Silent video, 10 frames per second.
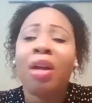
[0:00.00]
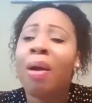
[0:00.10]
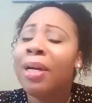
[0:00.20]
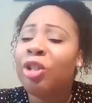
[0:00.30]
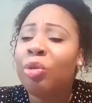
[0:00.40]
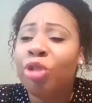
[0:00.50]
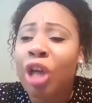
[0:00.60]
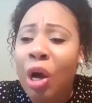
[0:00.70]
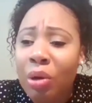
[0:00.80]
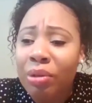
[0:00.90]
But you
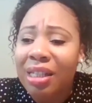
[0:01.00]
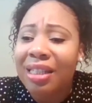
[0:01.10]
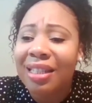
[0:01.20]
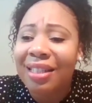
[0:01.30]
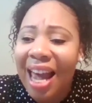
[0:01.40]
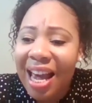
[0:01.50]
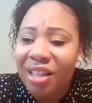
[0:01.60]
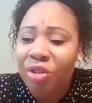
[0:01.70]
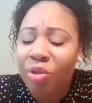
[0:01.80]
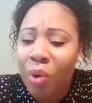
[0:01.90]
chose to stay
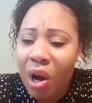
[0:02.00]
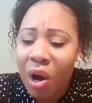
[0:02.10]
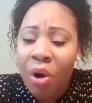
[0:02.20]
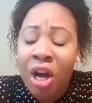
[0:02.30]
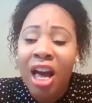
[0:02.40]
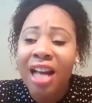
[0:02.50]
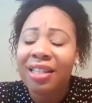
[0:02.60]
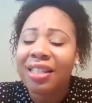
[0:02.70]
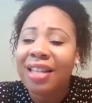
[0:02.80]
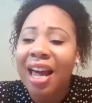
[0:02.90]
strong and to
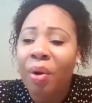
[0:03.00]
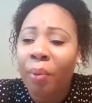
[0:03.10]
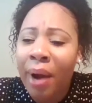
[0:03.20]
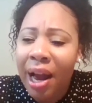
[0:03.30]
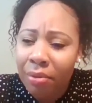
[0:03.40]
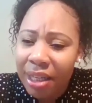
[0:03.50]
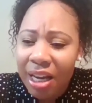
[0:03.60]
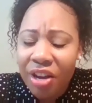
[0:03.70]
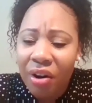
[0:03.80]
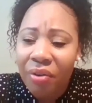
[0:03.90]
stay grounded
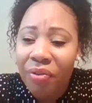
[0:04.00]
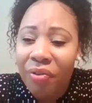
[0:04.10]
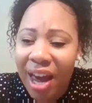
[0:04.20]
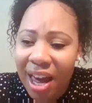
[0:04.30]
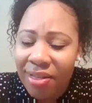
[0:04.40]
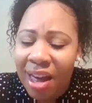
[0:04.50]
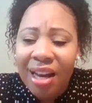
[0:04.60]
in your faith.